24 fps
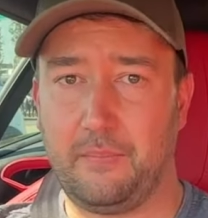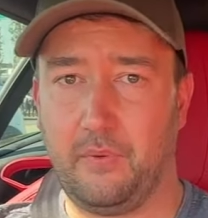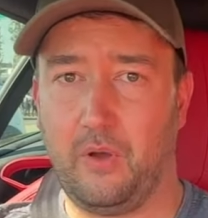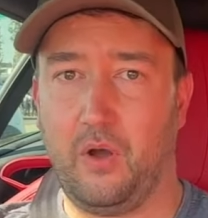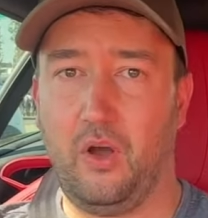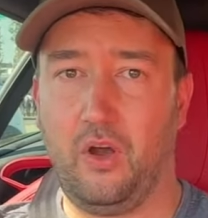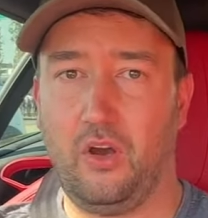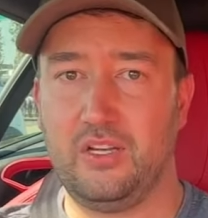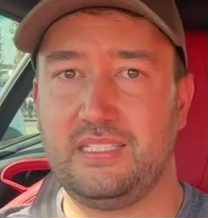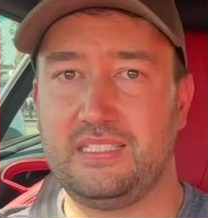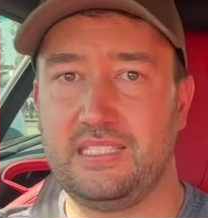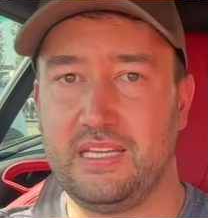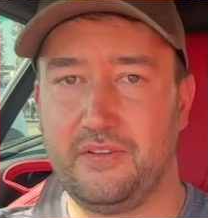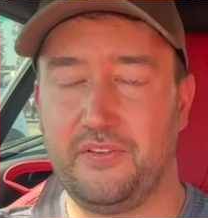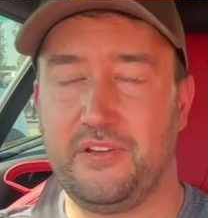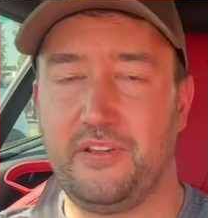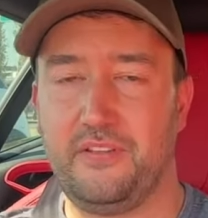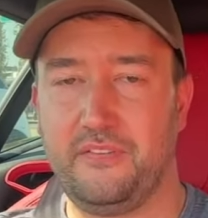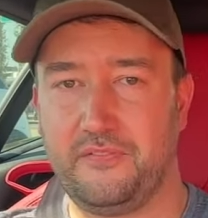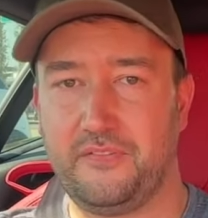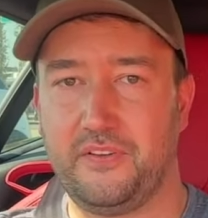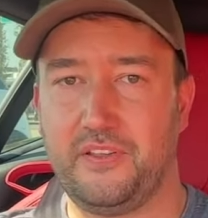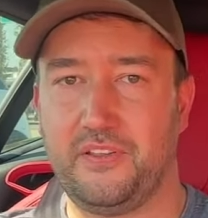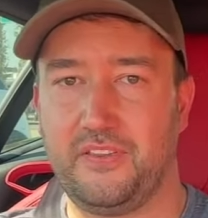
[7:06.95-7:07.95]
R
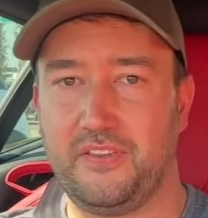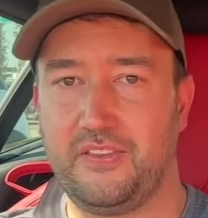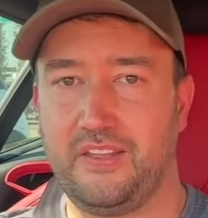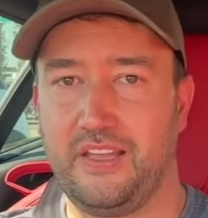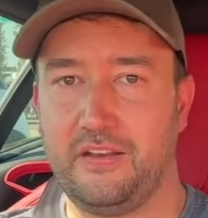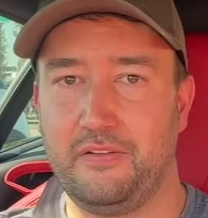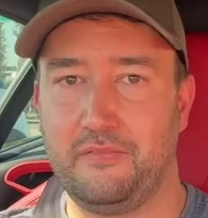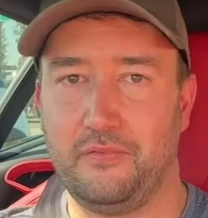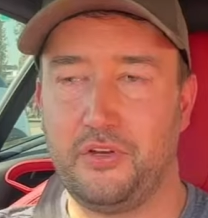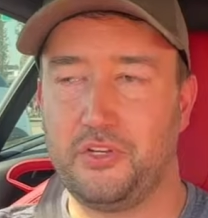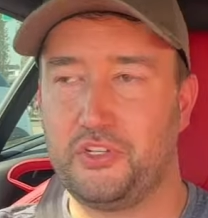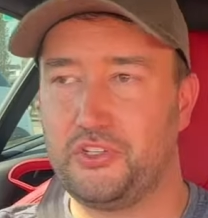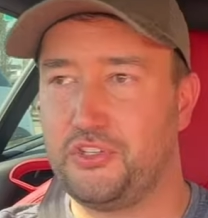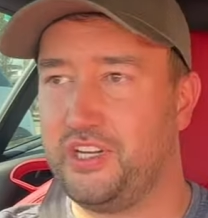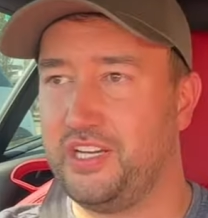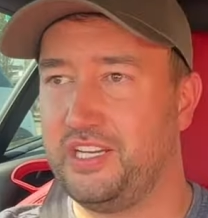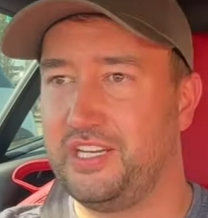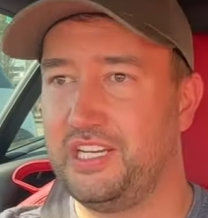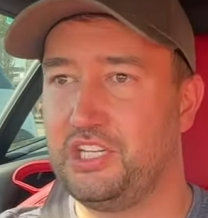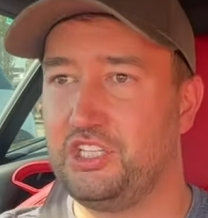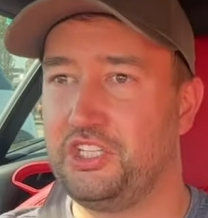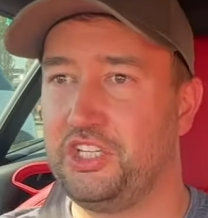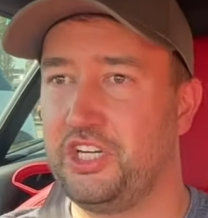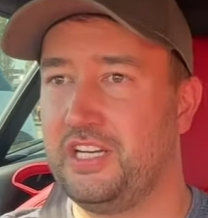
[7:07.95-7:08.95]
75th anniversary
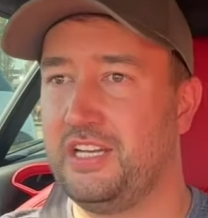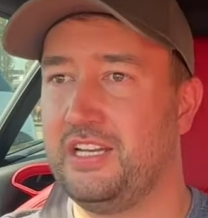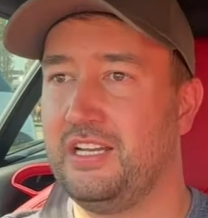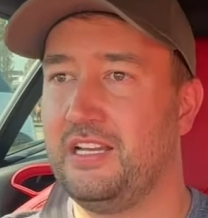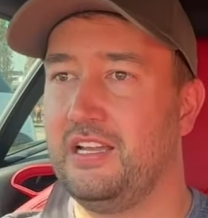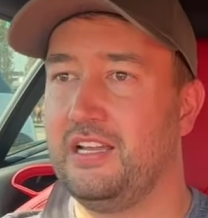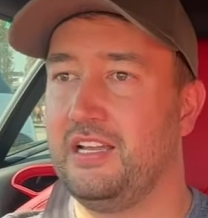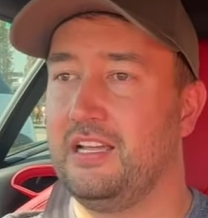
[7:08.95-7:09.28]
edition.